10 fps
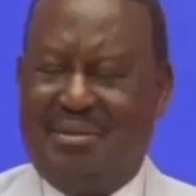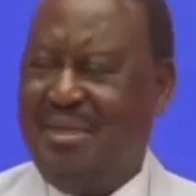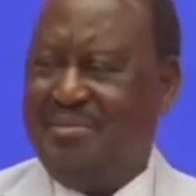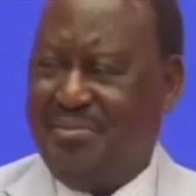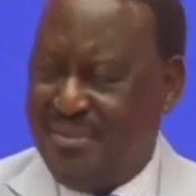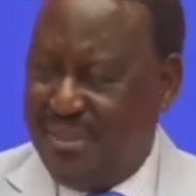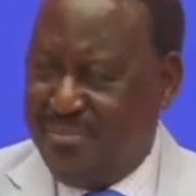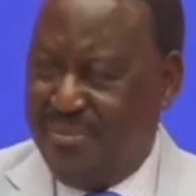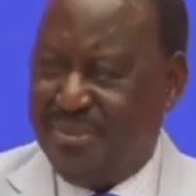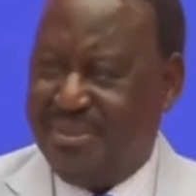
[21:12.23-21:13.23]
That's from
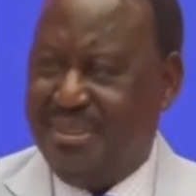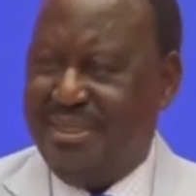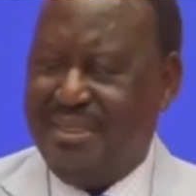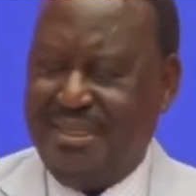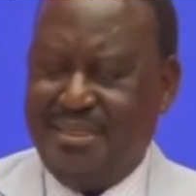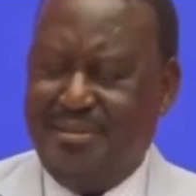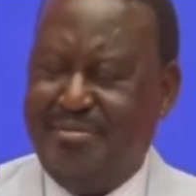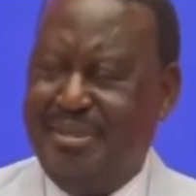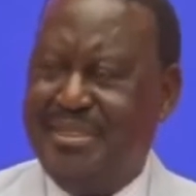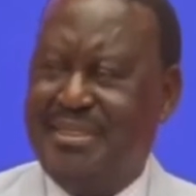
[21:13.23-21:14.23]
that port. And then
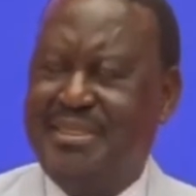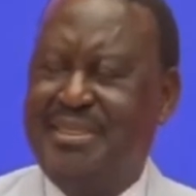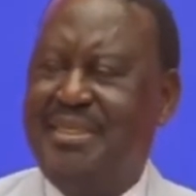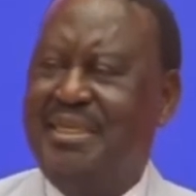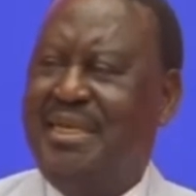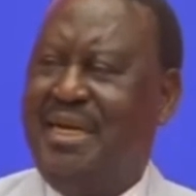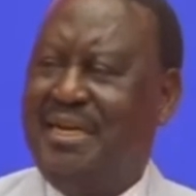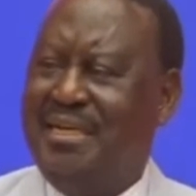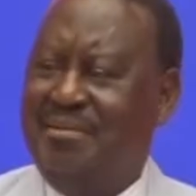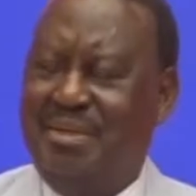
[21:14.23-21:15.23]
they built
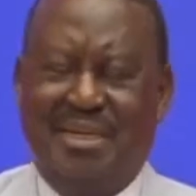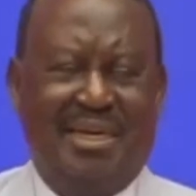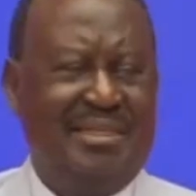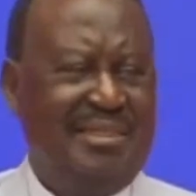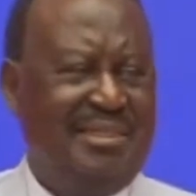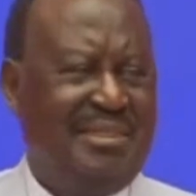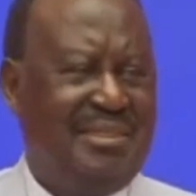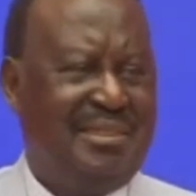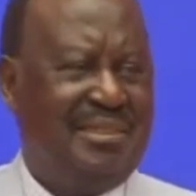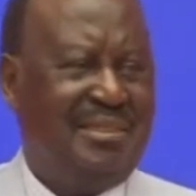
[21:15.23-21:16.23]
a railway line,
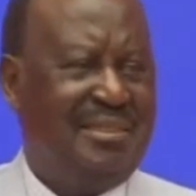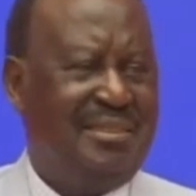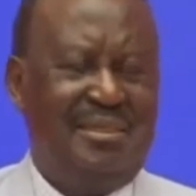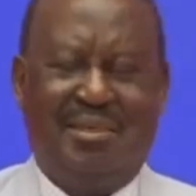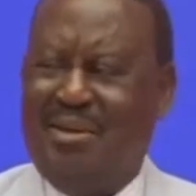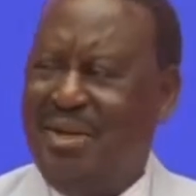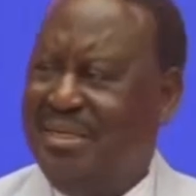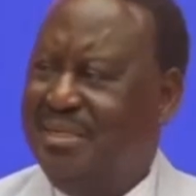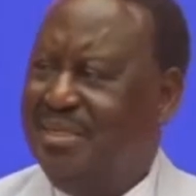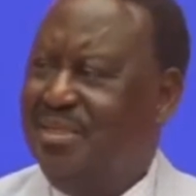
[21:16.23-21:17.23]

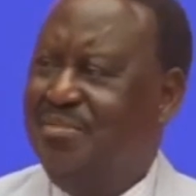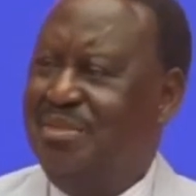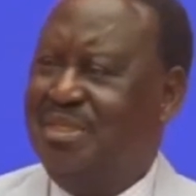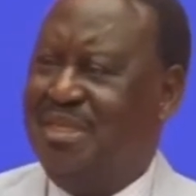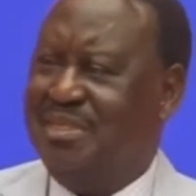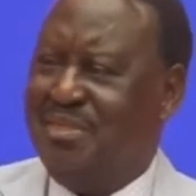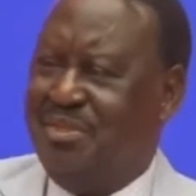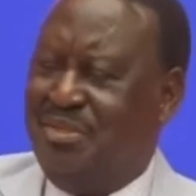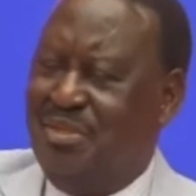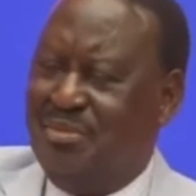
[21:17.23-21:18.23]
100 kilometers
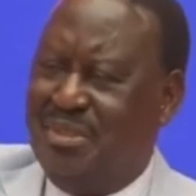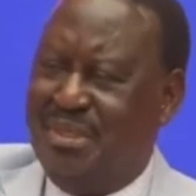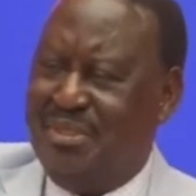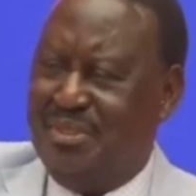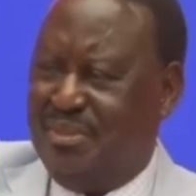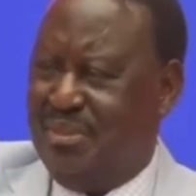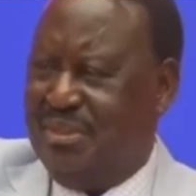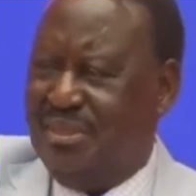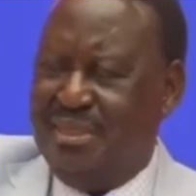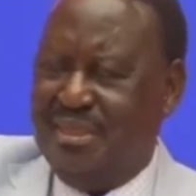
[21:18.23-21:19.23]
to join with the
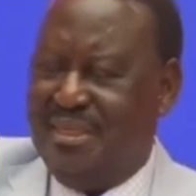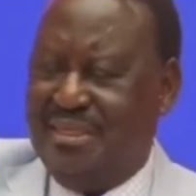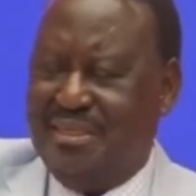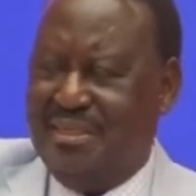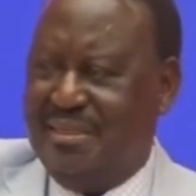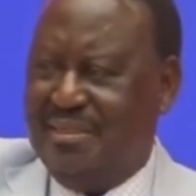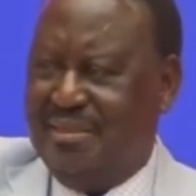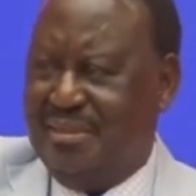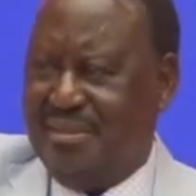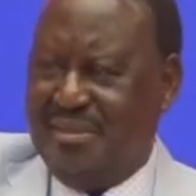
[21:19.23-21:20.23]
national
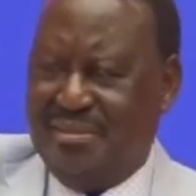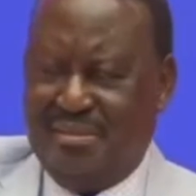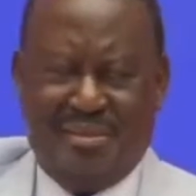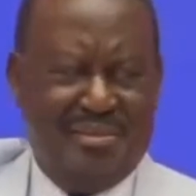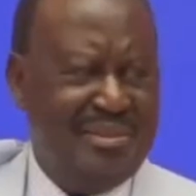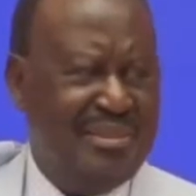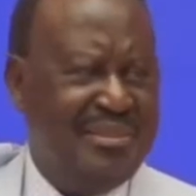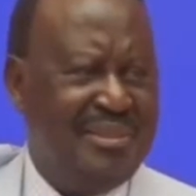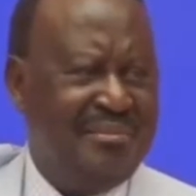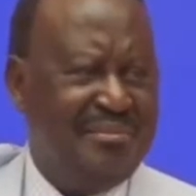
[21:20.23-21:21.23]
railway
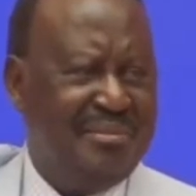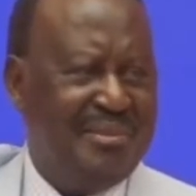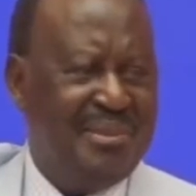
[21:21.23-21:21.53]
system.